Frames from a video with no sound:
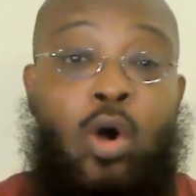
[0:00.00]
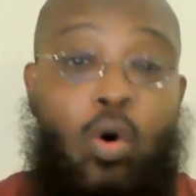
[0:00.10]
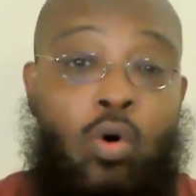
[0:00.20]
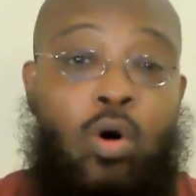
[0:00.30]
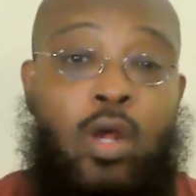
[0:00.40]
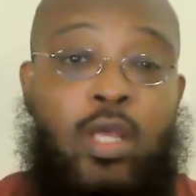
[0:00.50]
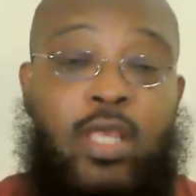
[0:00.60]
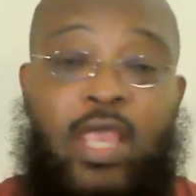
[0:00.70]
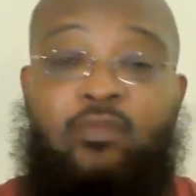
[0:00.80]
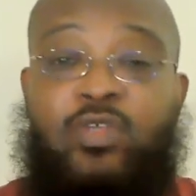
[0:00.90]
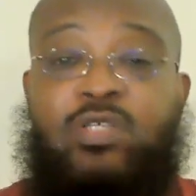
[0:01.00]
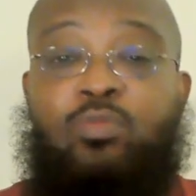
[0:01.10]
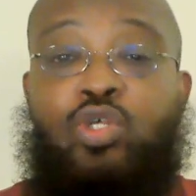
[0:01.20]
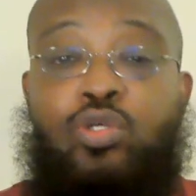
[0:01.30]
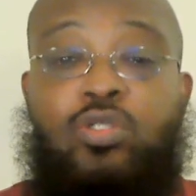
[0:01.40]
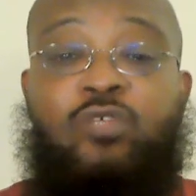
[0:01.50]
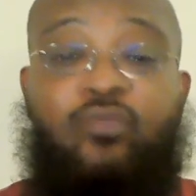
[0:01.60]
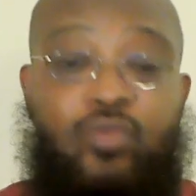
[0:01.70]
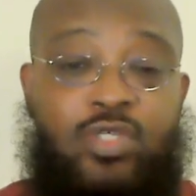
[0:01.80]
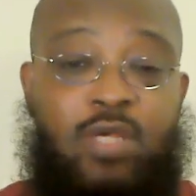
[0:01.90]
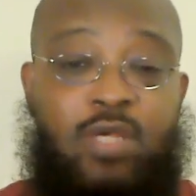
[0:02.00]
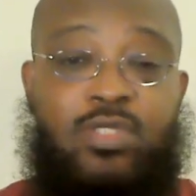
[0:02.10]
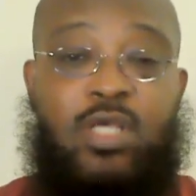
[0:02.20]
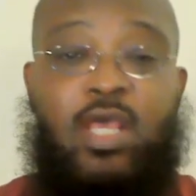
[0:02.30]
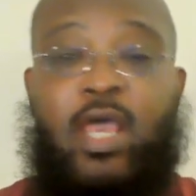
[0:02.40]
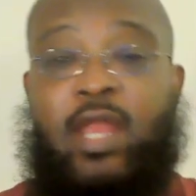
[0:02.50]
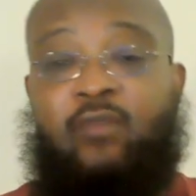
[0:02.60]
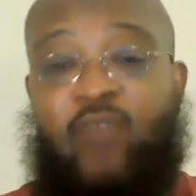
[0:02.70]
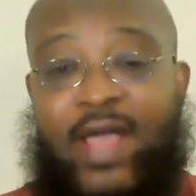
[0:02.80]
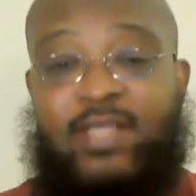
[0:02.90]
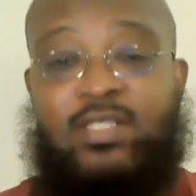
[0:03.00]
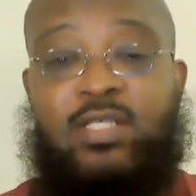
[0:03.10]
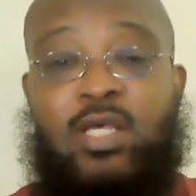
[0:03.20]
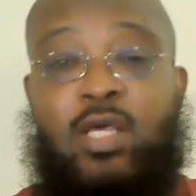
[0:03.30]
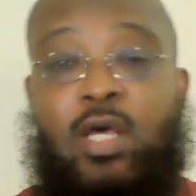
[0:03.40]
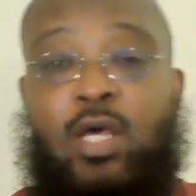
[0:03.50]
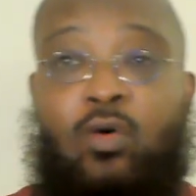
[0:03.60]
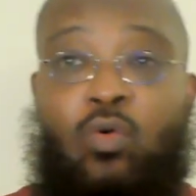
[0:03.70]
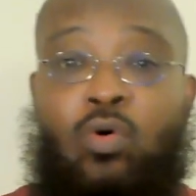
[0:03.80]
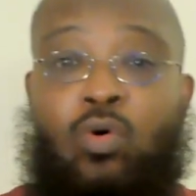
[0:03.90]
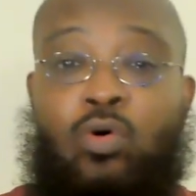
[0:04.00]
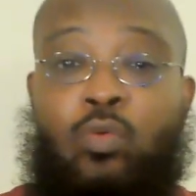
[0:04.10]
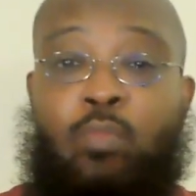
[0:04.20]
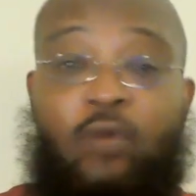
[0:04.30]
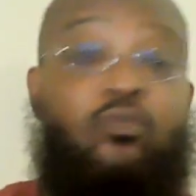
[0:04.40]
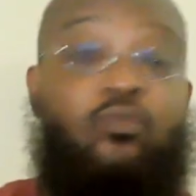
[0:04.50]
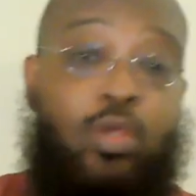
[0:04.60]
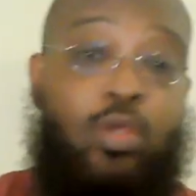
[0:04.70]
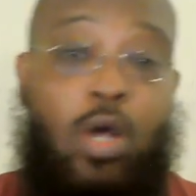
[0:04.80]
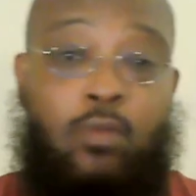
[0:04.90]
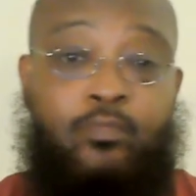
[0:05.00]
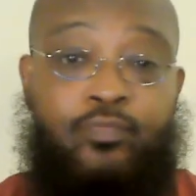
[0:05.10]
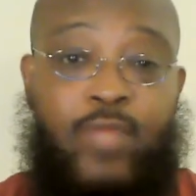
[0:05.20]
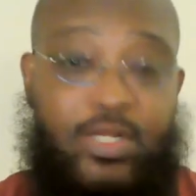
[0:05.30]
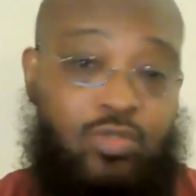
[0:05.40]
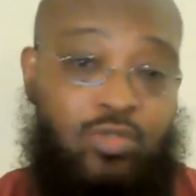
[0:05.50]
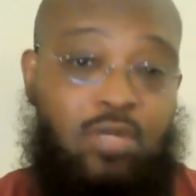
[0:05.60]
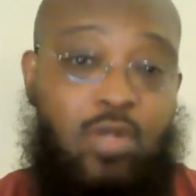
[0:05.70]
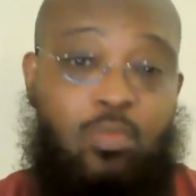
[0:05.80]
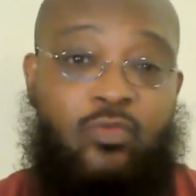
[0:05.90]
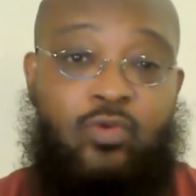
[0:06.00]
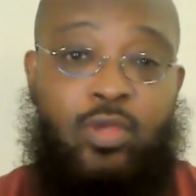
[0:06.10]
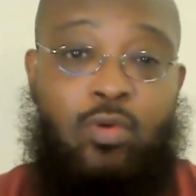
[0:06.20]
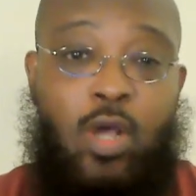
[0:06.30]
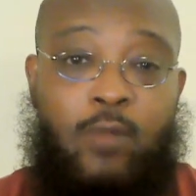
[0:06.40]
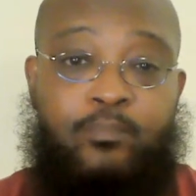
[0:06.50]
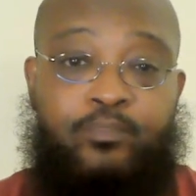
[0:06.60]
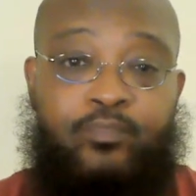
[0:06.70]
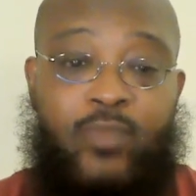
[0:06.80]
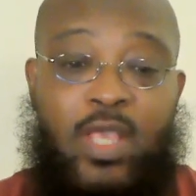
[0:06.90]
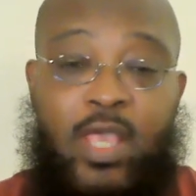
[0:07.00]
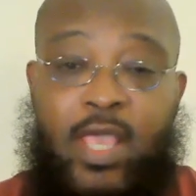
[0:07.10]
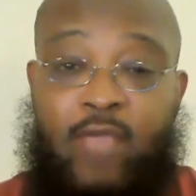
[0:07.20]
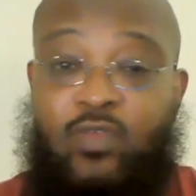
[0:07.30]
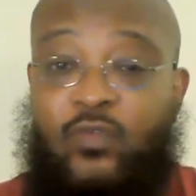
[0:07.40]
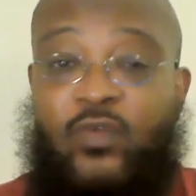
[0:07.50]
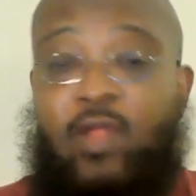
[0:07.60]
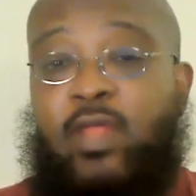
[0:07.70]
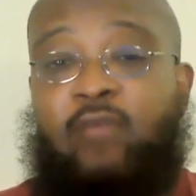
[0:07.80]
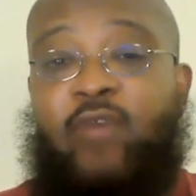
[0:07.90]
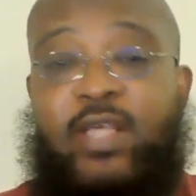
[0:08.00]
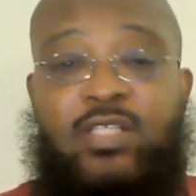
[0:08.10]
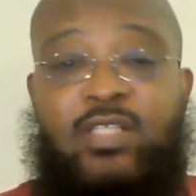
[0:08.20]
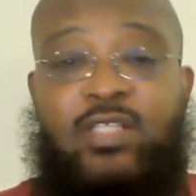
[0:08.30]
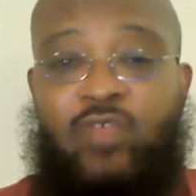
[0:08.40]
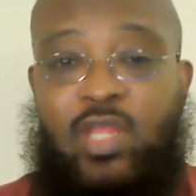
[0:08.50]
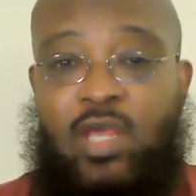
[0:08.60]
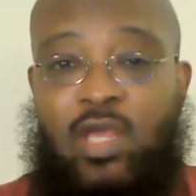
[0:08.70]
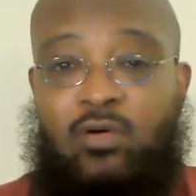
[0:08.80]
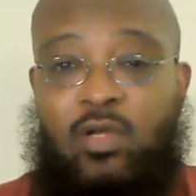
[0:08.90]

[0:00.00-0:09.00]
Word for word: or gave you some useful tips and advice before you go, that you need to know before you go. If you follow the advice in this video,